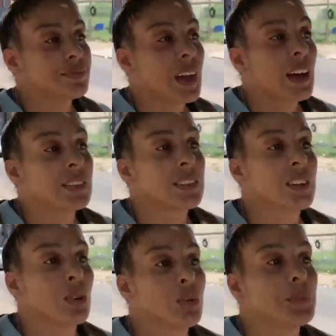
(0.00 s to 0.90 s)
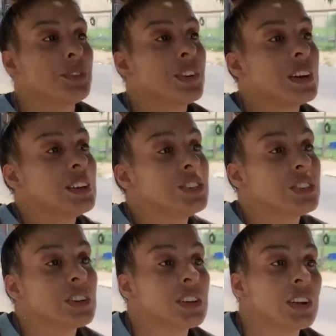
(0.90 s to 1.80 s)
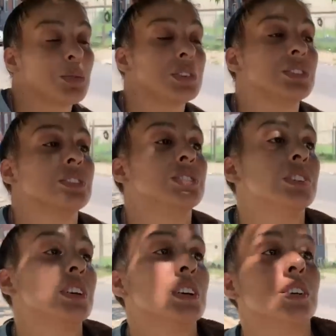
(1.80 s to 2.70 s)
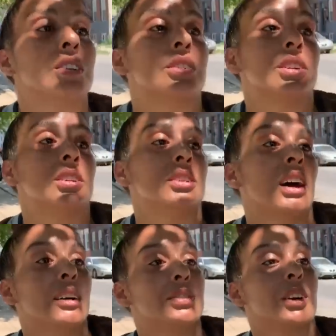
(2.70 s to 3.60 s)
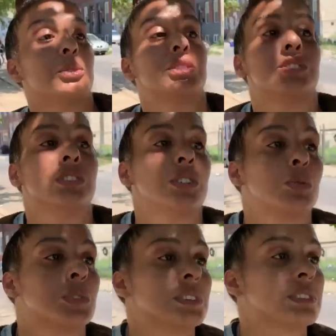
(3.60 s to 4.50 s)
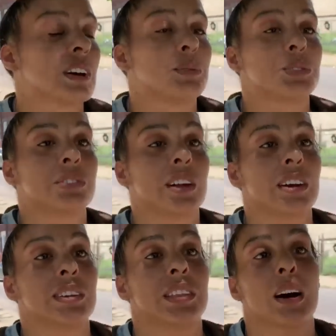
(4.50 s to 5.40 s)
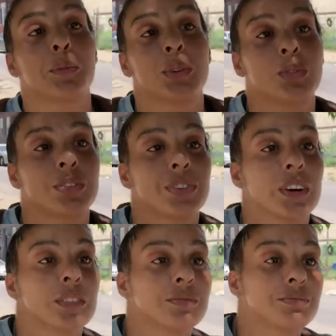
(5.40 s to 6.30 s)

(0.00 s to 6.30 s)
I did a home invasion. I went to jail. And after I went to jail the one time, it was like a domino effect.